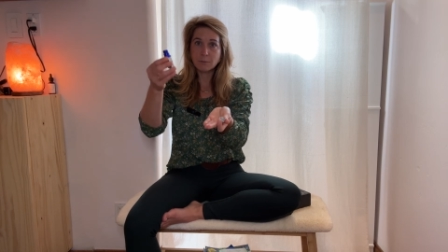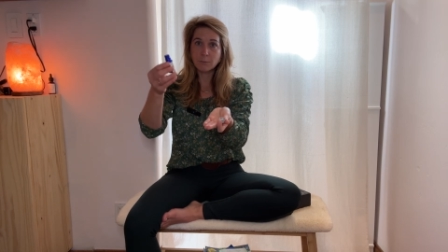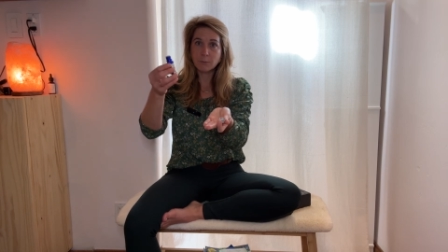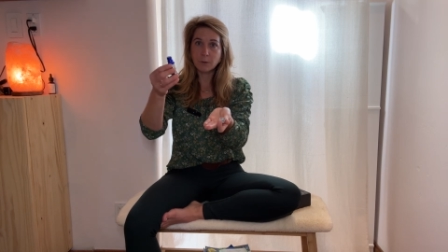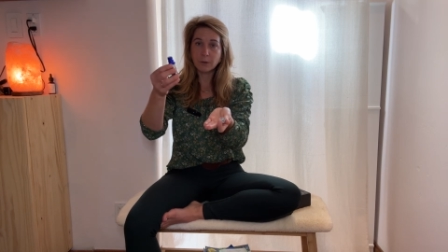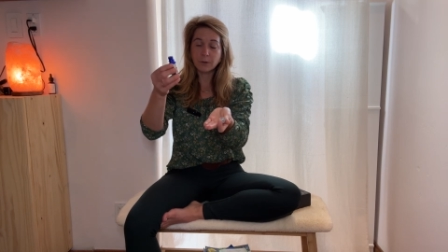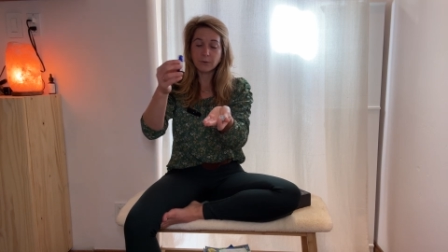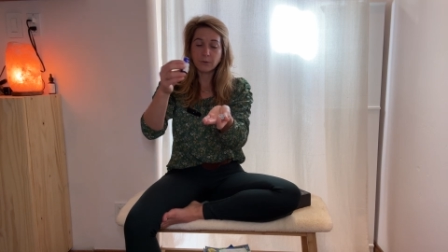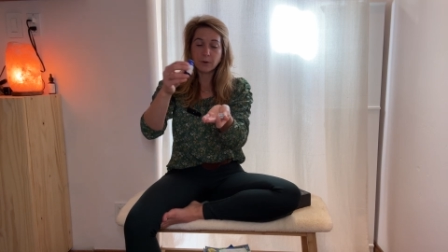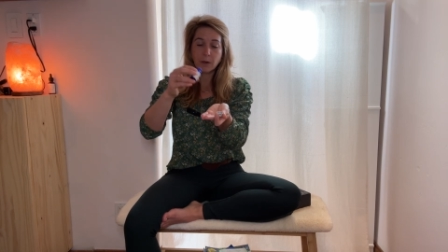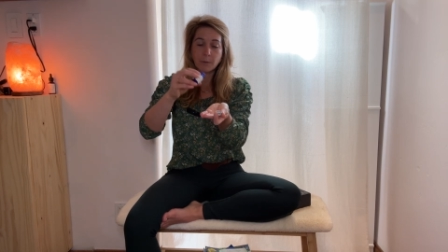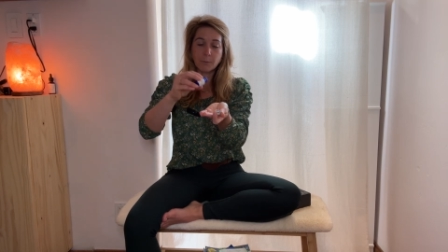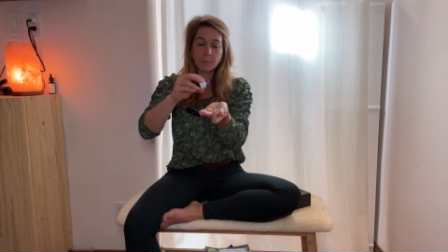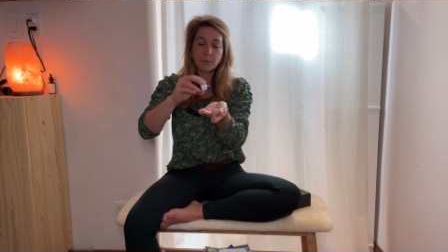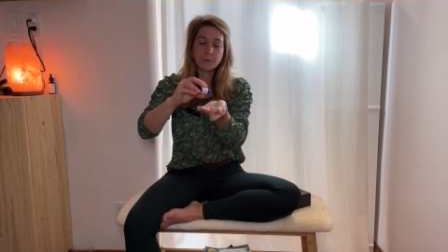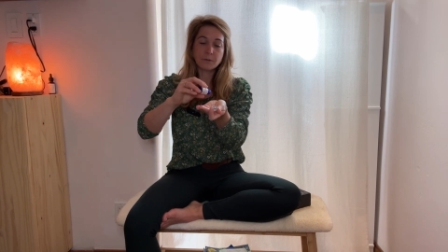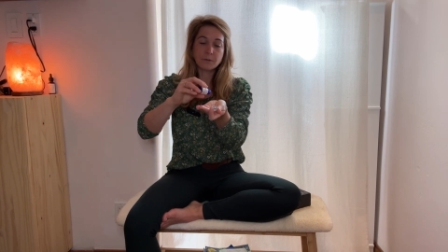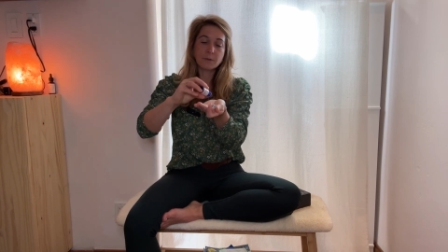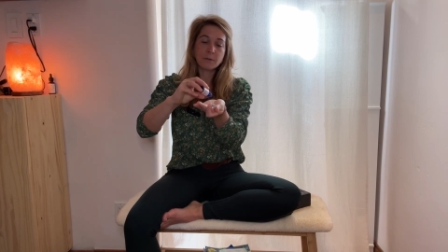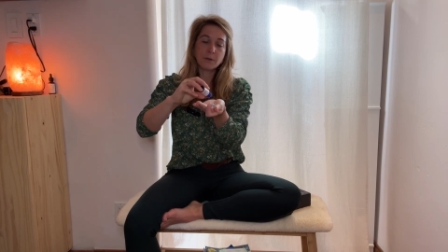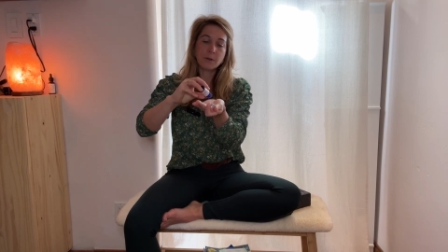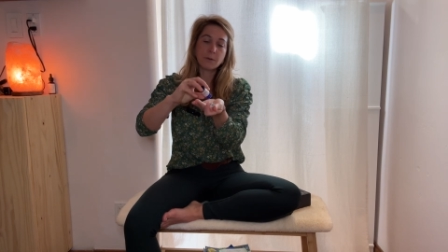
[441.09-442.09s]
1 drop
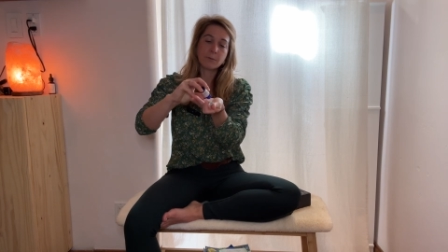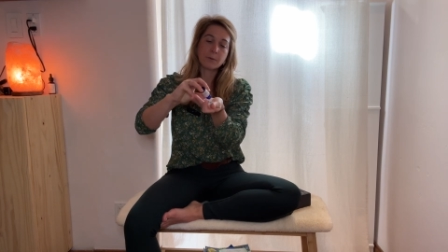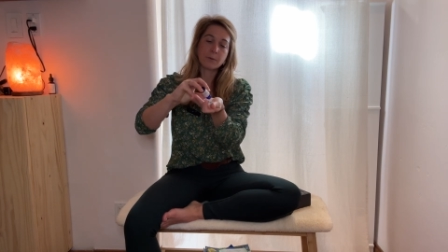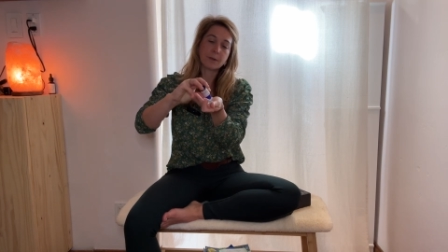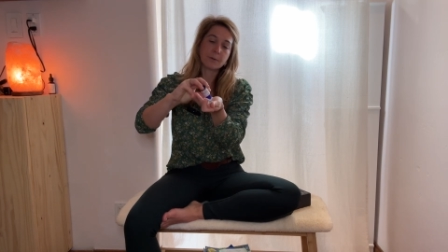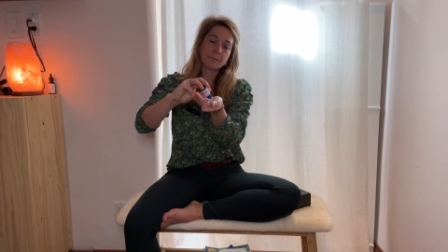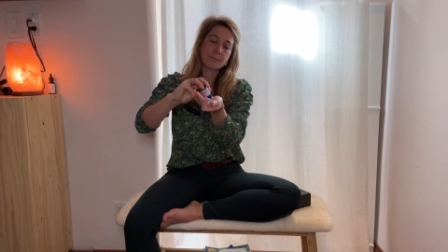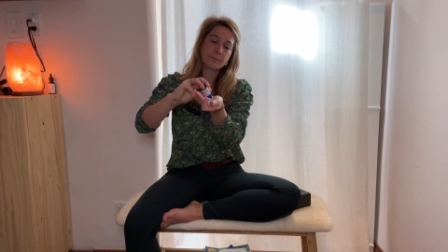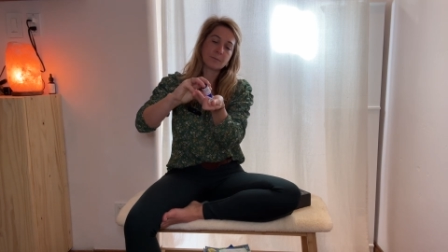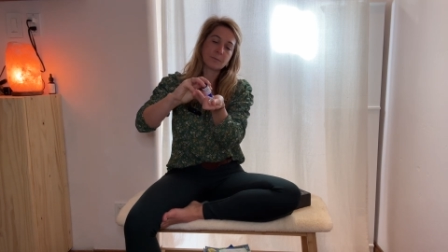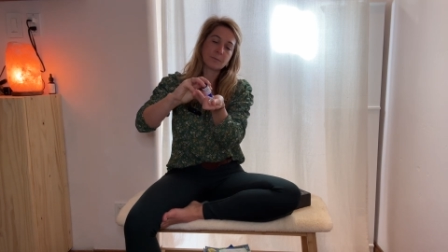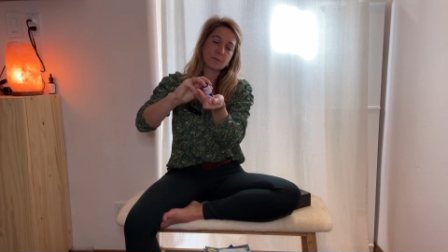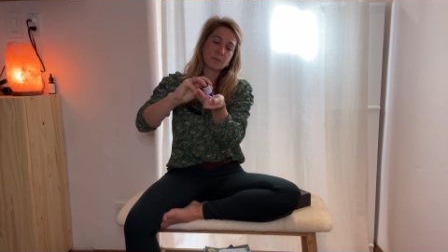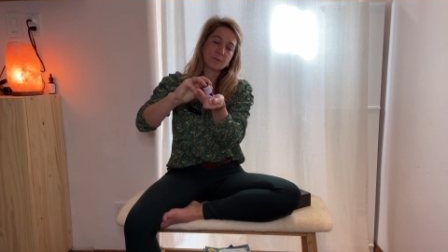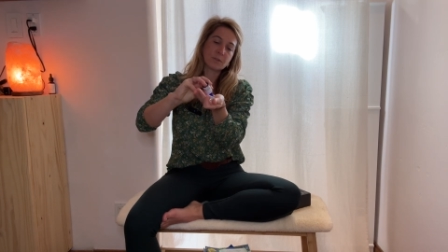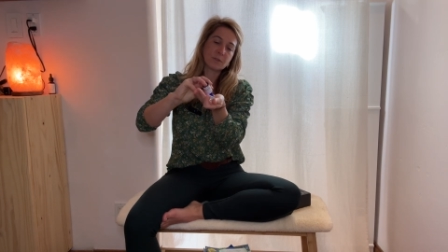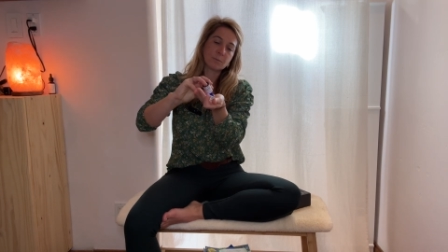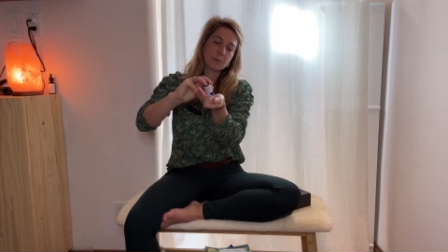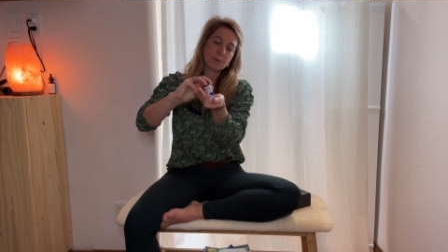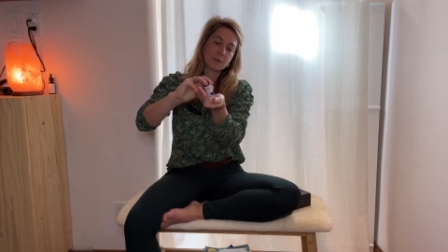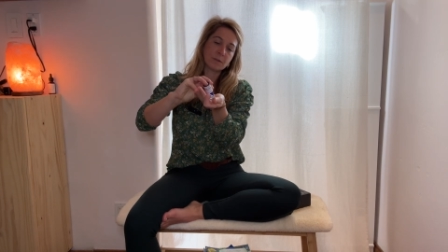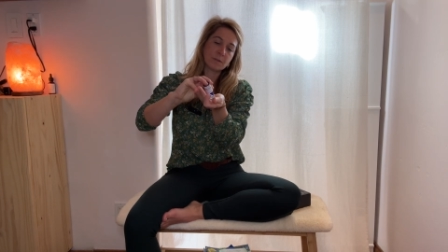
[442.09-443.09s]
goes a long way.
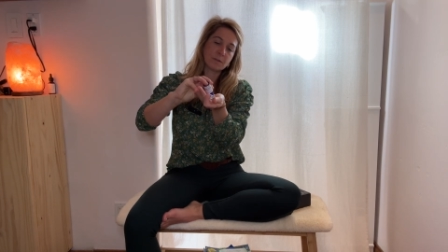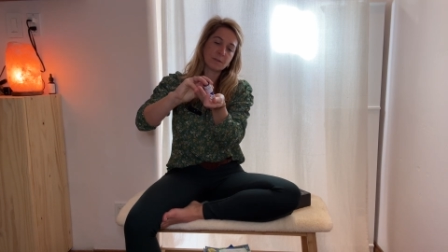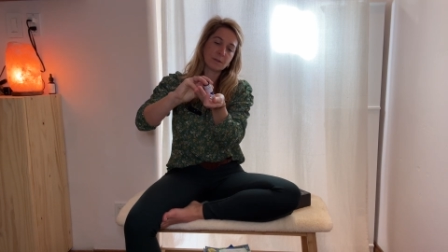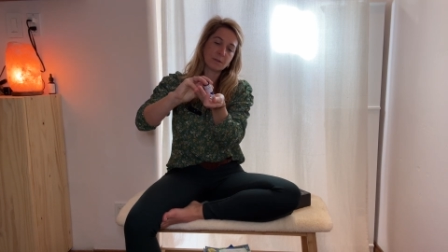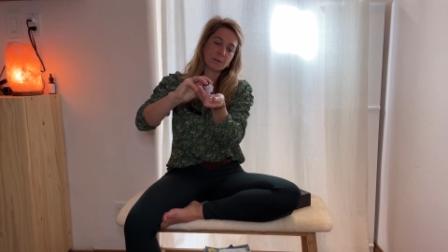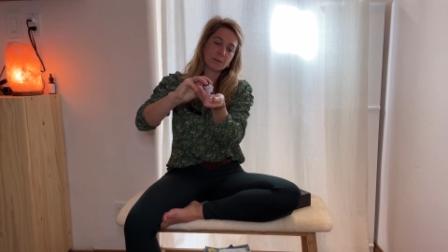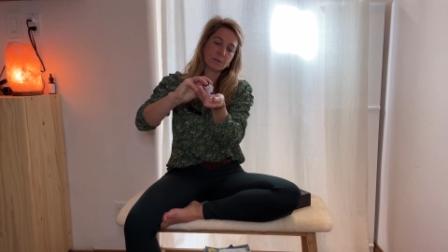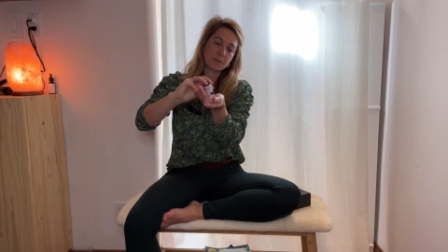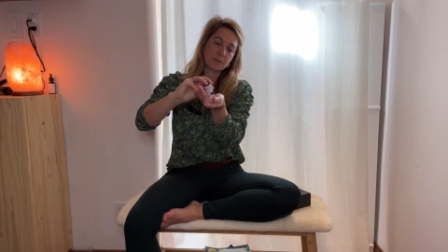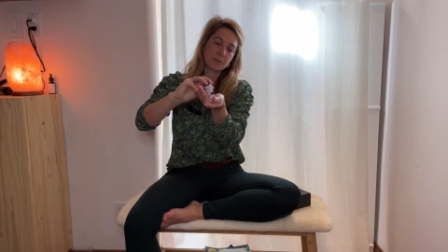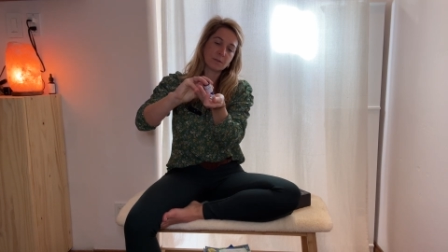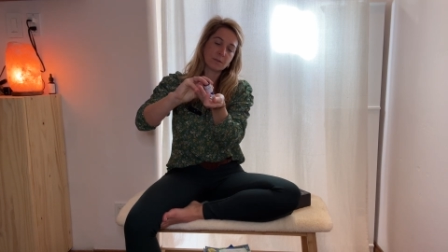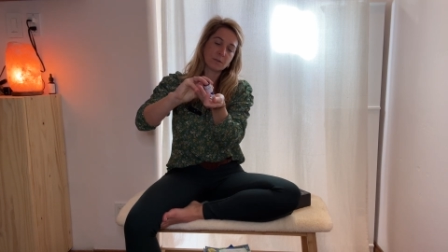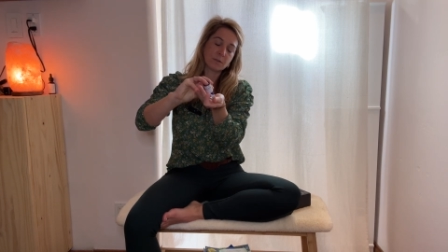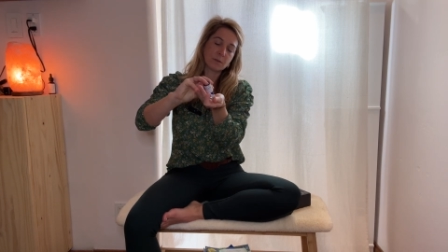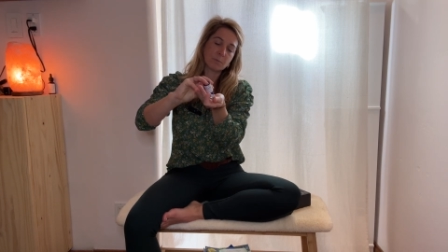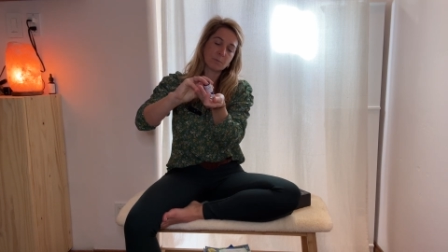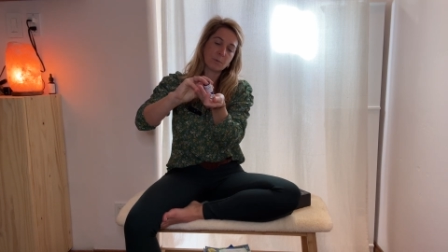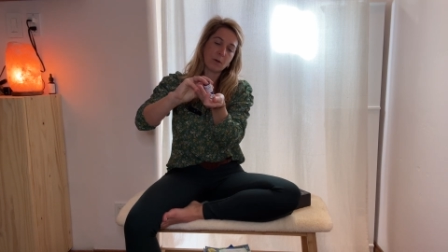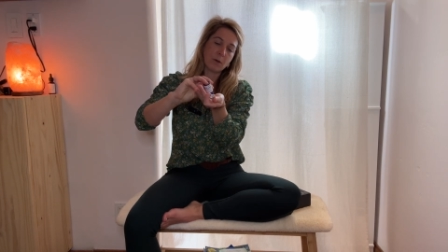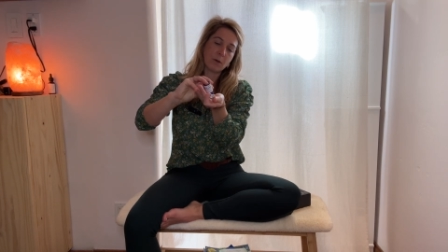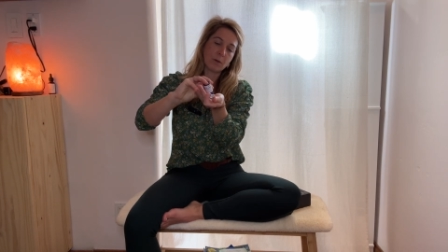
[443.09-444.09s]
Just placing this into the
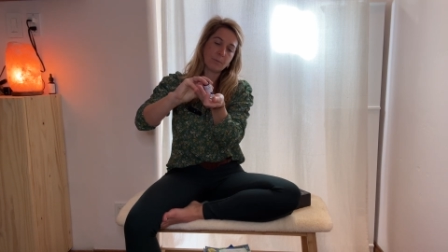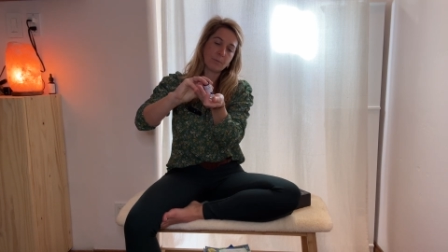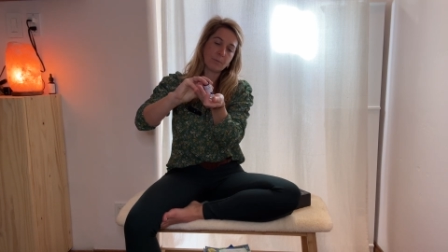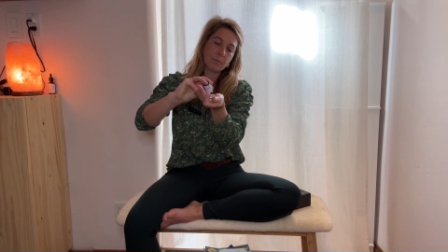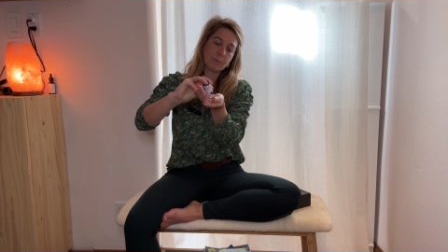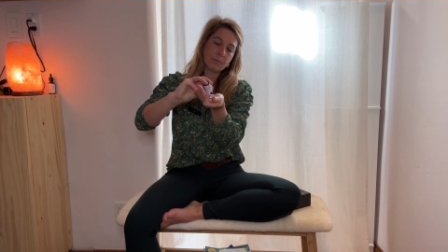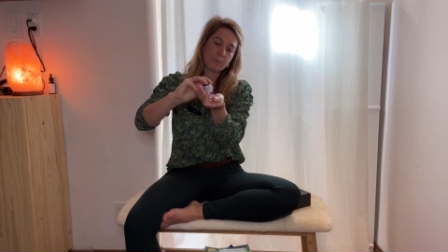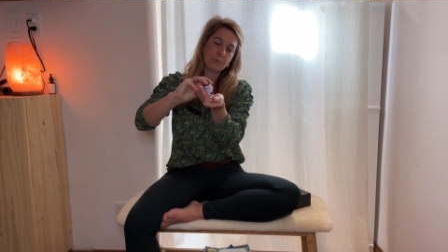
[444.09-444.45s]
palm.